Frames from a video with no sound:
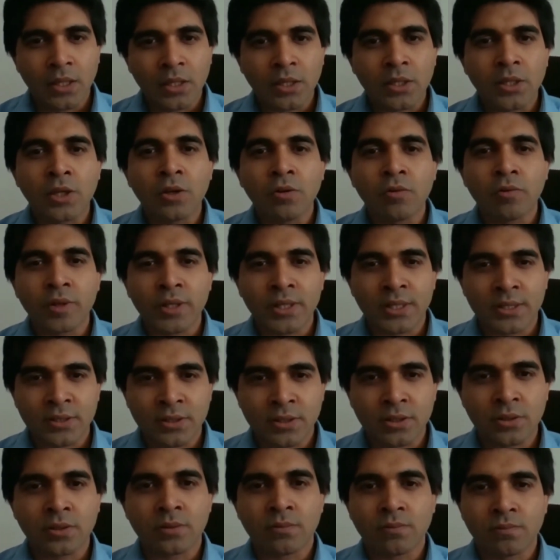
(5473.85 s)

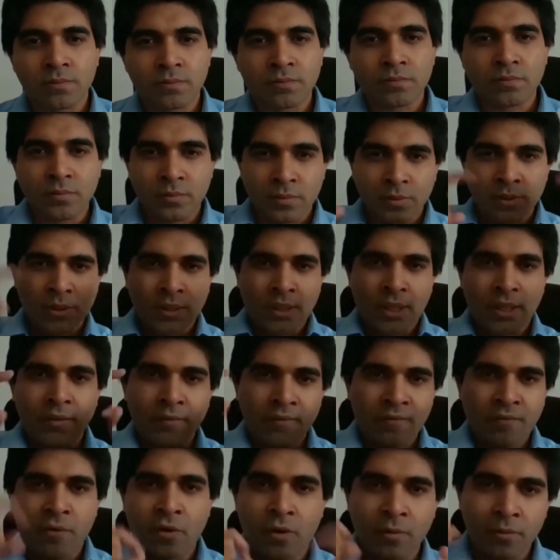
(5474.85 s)
curious thing
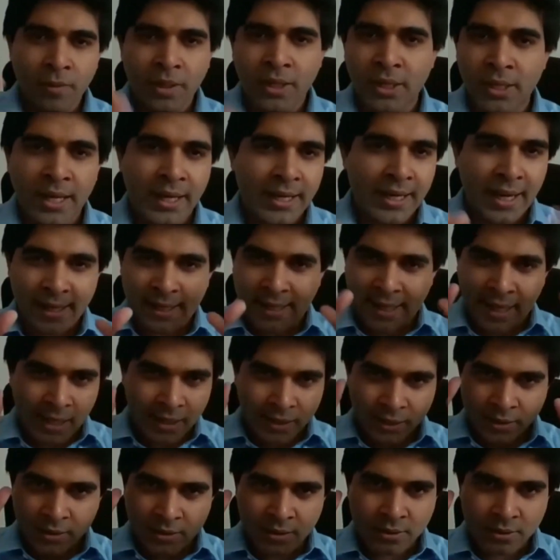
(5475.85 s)
for me. Like I can't.